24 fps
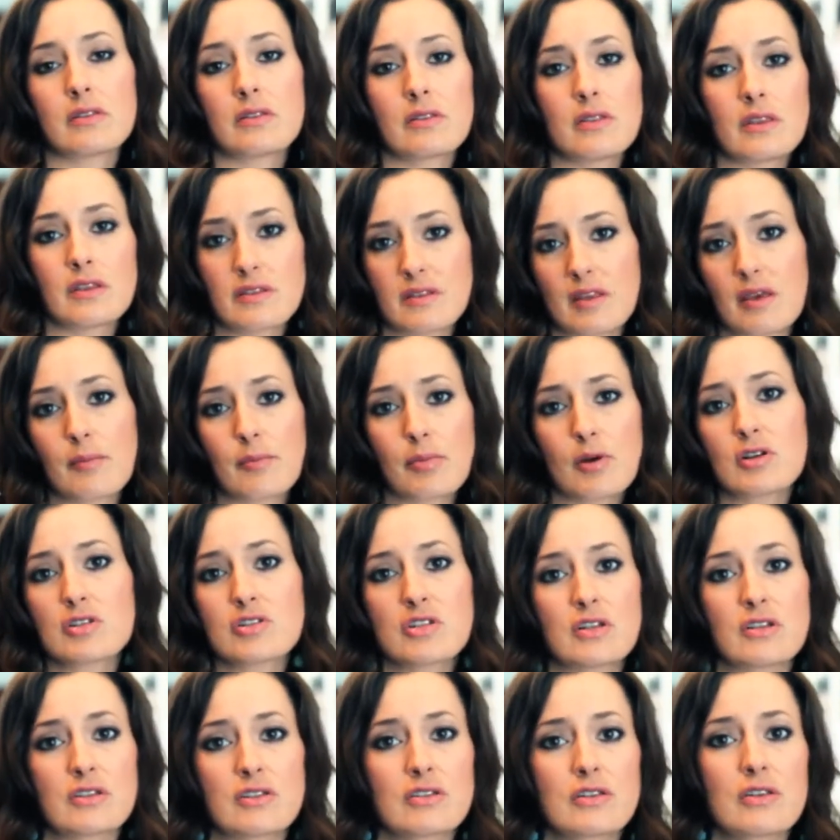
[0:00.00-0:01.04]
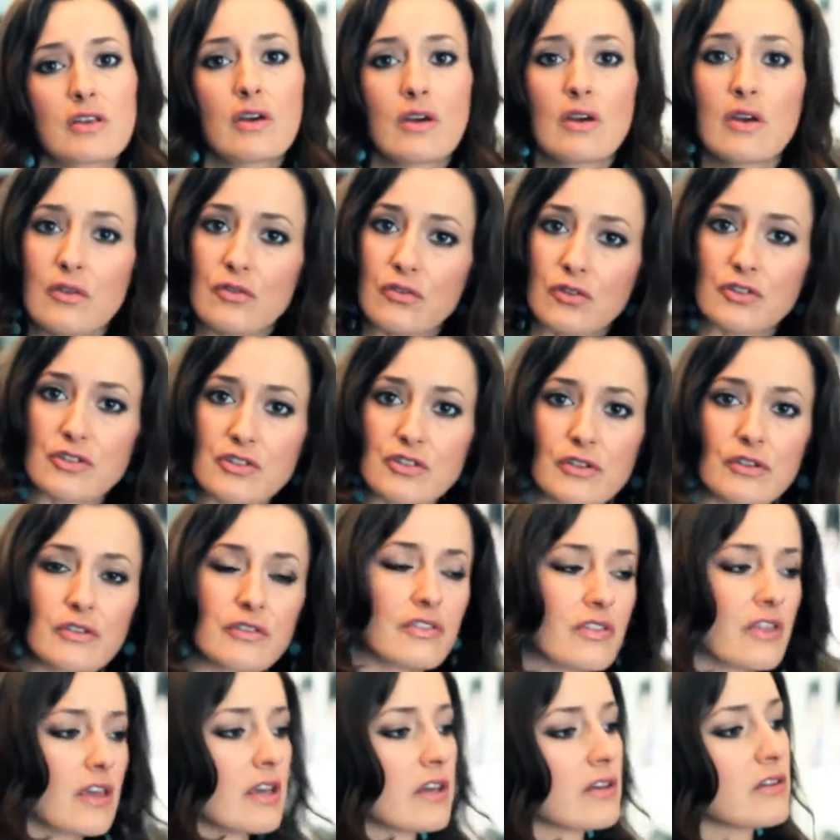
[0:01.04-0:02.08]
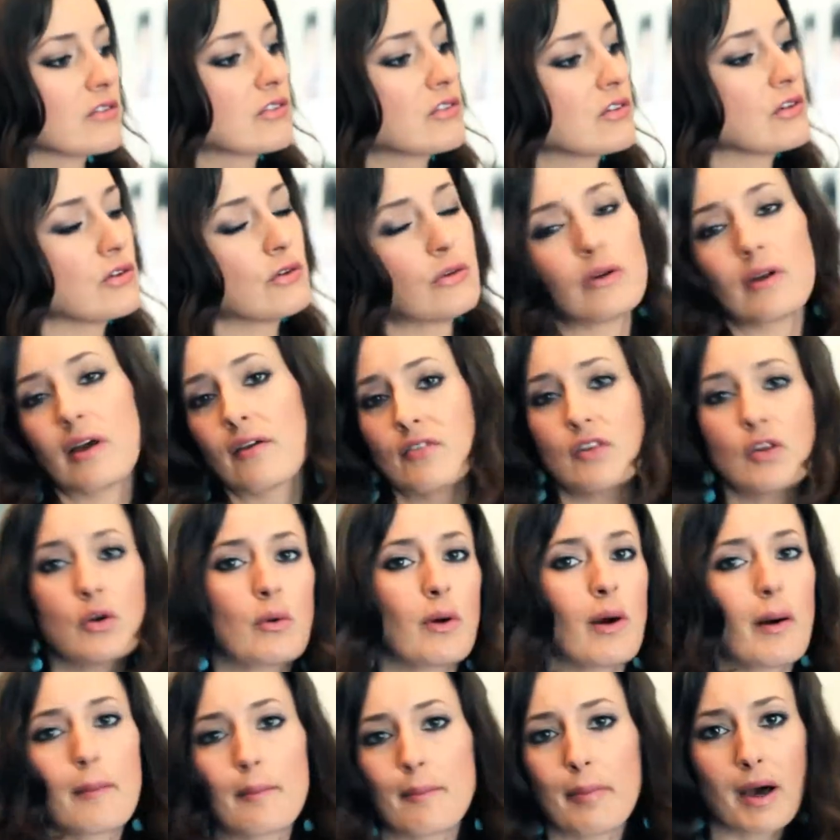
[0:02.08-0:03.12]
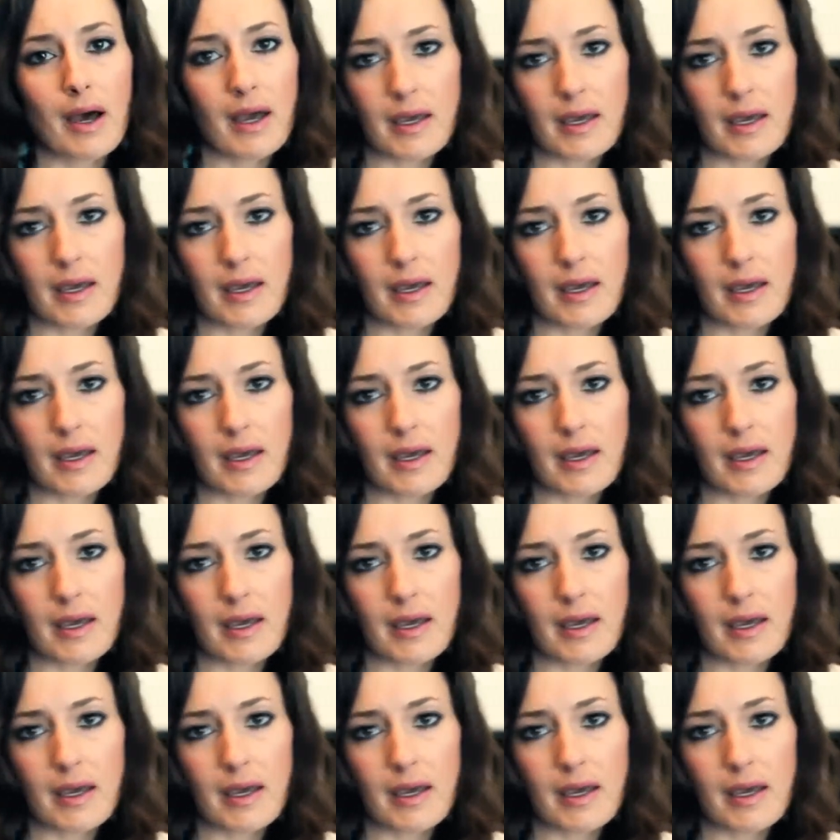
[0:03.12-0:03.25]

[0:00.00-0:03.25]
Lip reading: the same brushes for certain things. So you don't have to go out and buy